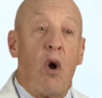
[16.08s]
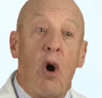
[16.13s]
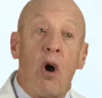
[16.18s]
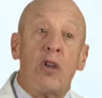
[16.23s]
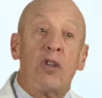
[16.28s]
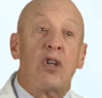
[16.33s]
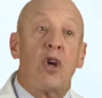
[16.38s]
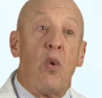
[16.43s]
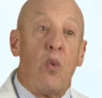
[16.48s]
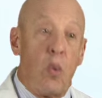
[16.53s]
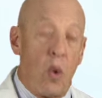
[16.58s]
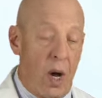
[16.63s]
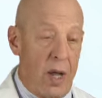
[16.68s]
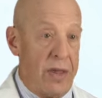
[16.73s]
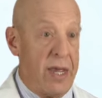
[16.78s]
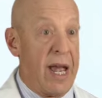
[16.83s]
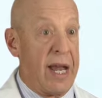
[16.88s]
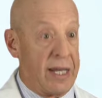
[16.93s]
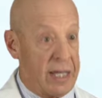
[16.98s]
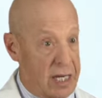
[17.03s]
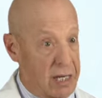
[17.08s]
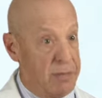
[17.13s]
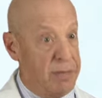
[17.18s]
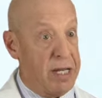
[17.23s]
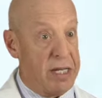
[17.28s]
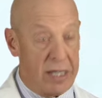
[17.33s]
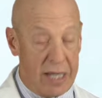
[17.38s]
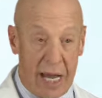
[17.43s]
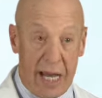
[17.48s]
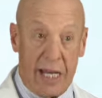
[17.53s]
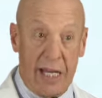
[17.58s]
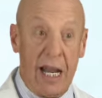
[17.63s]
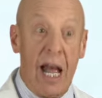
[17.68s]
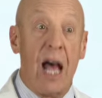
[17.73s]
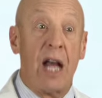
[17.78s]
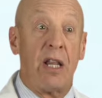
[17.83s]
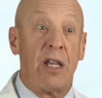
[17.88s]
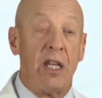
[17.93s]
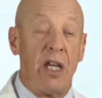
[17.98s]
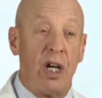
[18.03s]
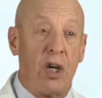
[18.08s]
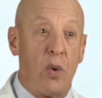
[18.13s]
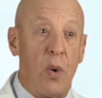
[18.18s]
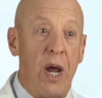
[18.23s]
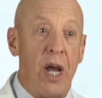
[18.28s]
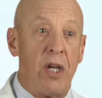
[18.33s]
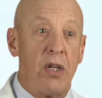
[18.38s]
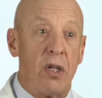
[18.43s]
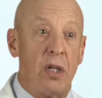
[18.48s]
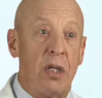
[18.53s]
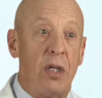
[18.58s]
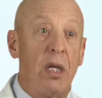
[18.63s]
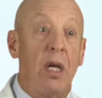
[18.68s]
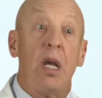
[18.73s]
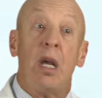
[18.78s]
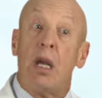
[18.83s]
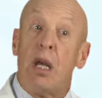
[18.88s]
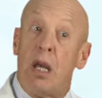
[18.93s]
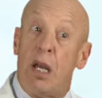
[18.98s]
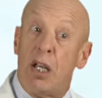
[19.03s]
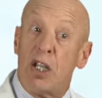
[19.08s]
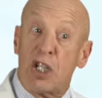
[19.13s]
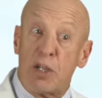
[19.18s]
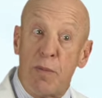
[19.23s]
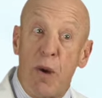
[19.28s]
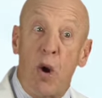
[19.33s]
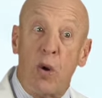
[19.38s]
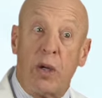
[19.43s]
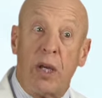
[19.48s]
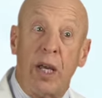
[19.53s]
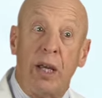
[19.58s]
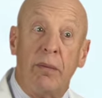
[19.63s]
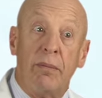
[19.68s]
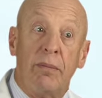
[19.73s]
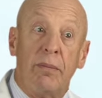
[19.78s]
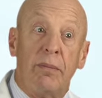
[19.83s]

also one that can be taken out of the equation, is smoking.